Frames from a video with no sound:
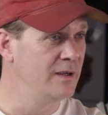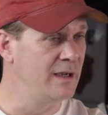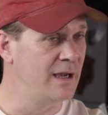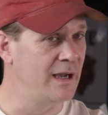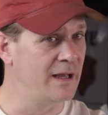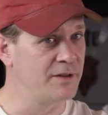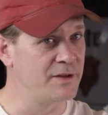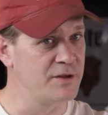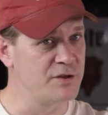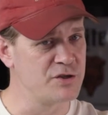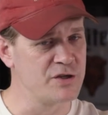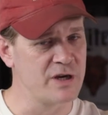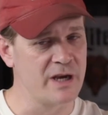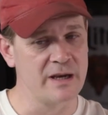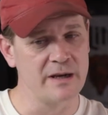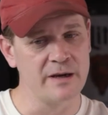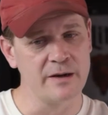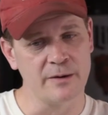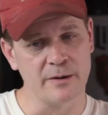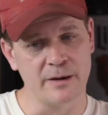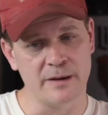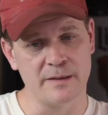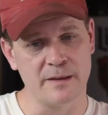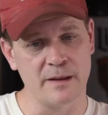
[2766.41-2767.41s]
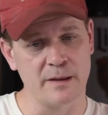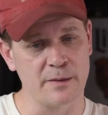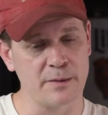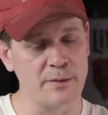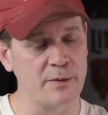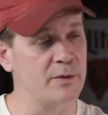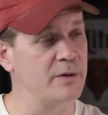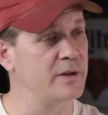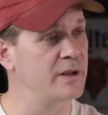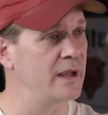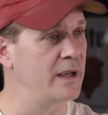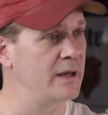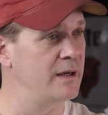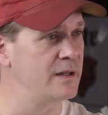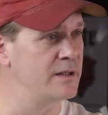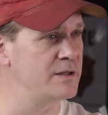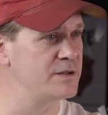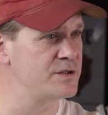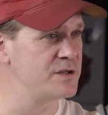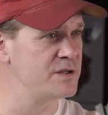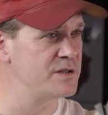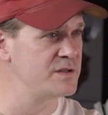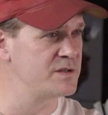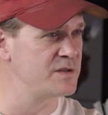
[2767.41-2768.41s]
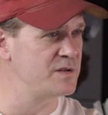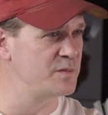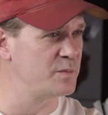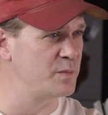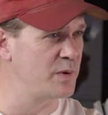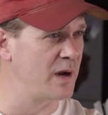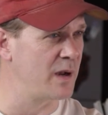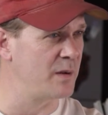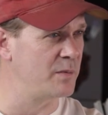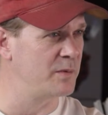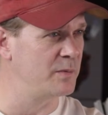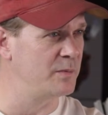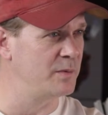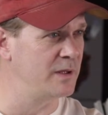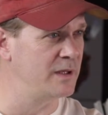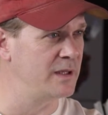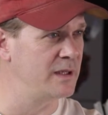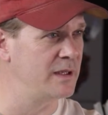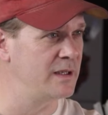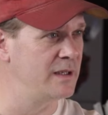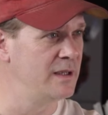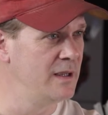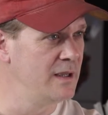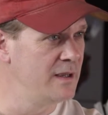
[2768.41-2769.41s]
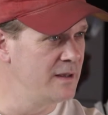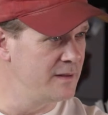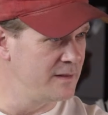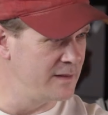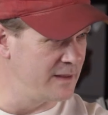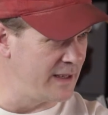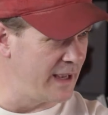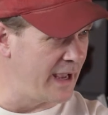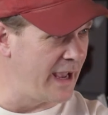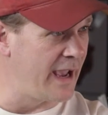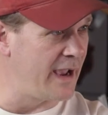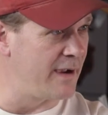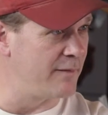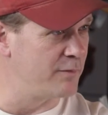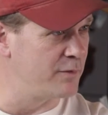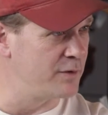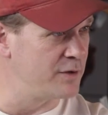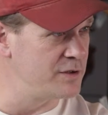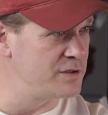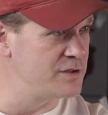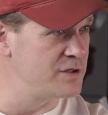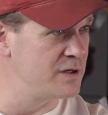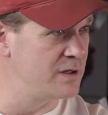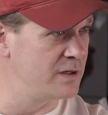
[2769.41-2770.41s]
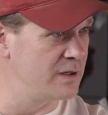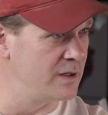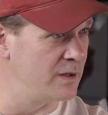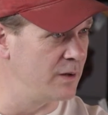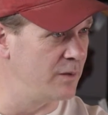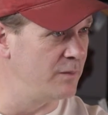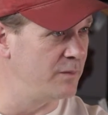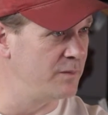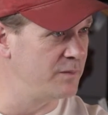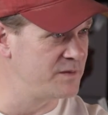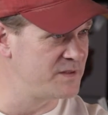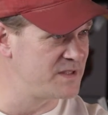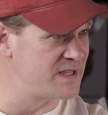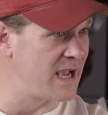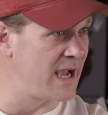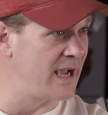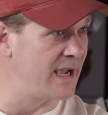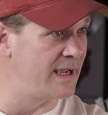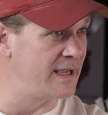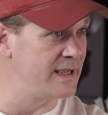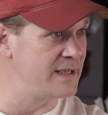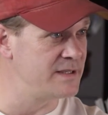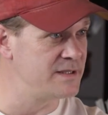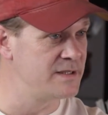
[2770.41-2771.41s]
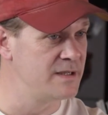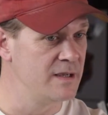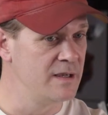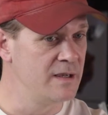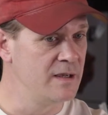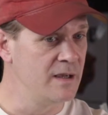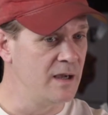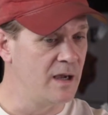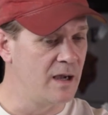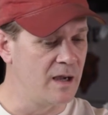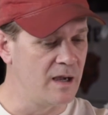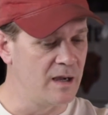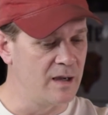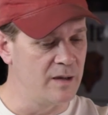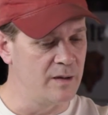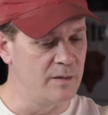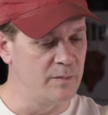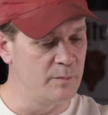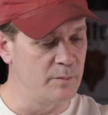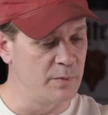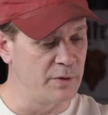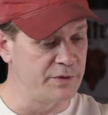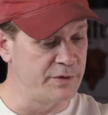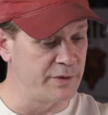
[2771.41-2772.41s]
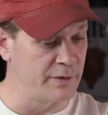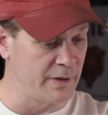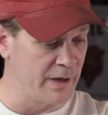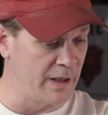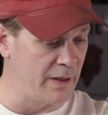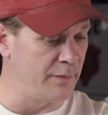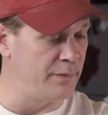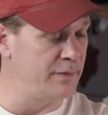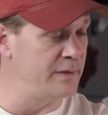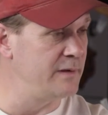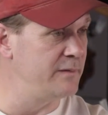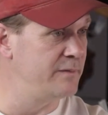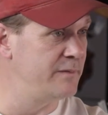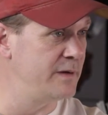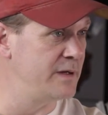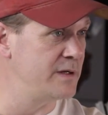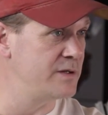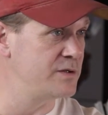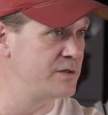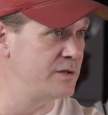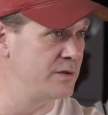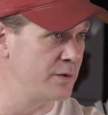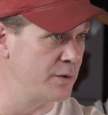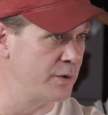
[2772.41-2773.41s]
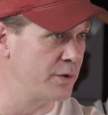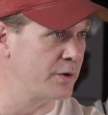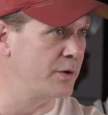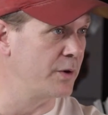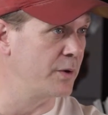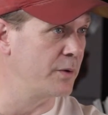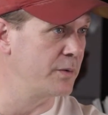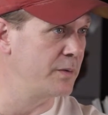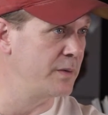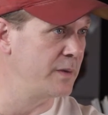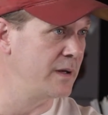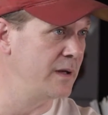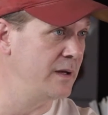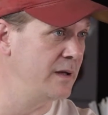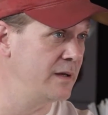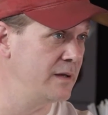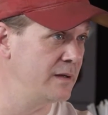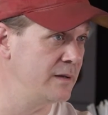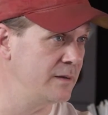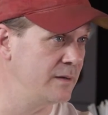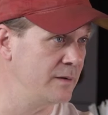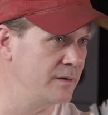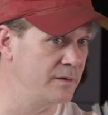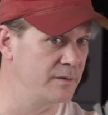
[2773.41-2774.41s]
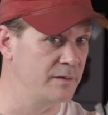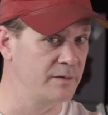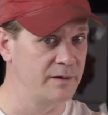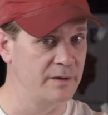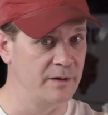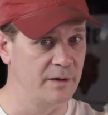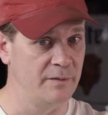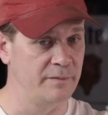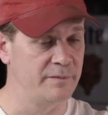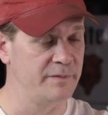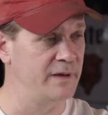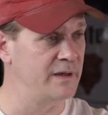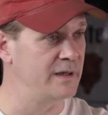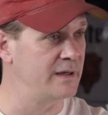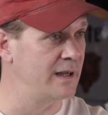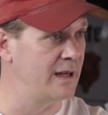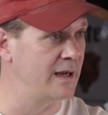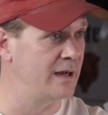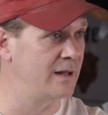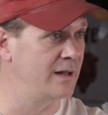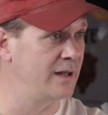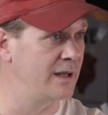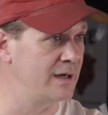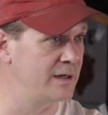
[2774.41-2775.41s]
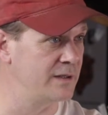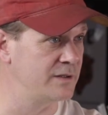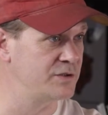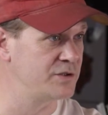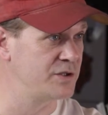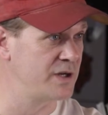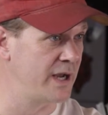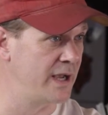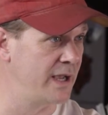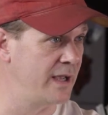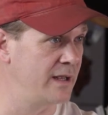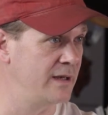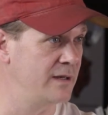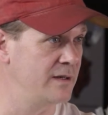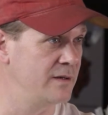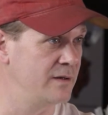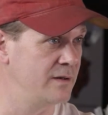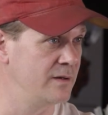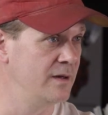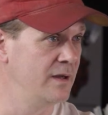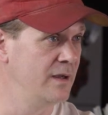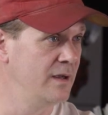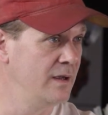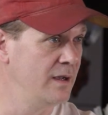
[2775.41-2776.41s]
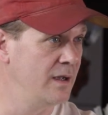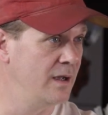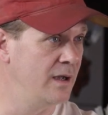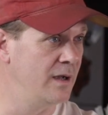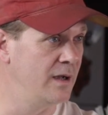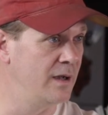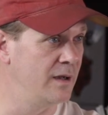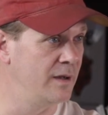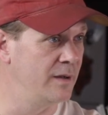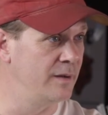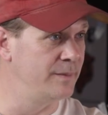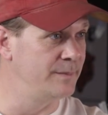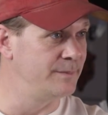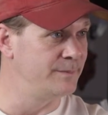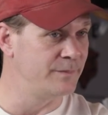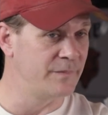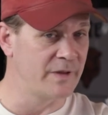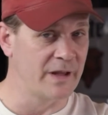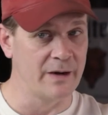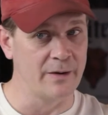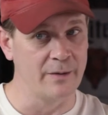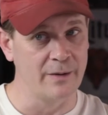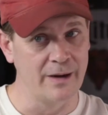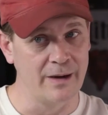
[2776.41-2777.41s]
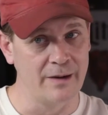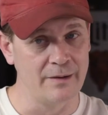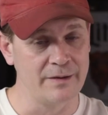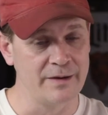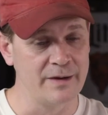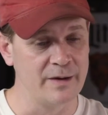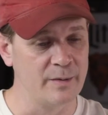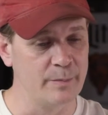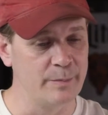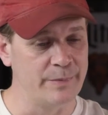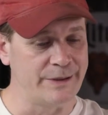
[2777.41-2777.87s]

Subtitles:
On the chain here, I think 38 inches is probably the average, you know, size. But they're healthy fish and they're girthy and they're, you know, feeding on a lot of shad and that are out here.